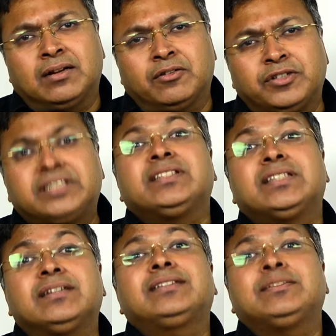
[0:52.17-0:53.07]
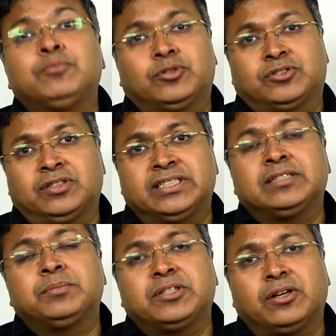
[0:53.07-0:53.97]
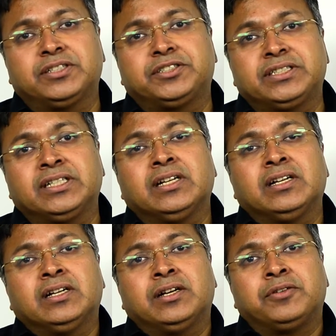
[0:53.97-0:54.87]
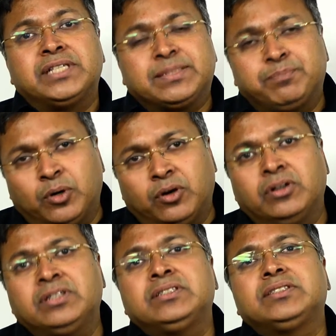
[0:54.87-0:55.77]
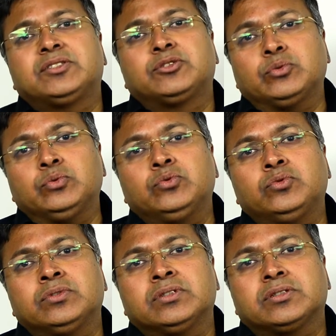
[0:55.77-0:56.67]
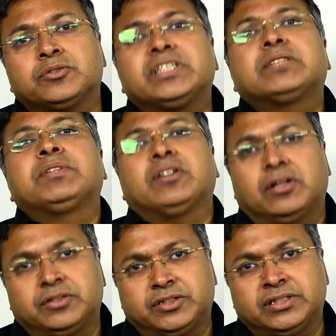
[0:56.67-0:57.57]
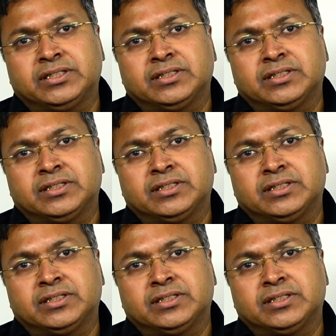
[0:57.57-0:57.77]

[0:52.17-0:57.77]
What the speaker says: written 30 books on Indian mythology responds to Greek mythology.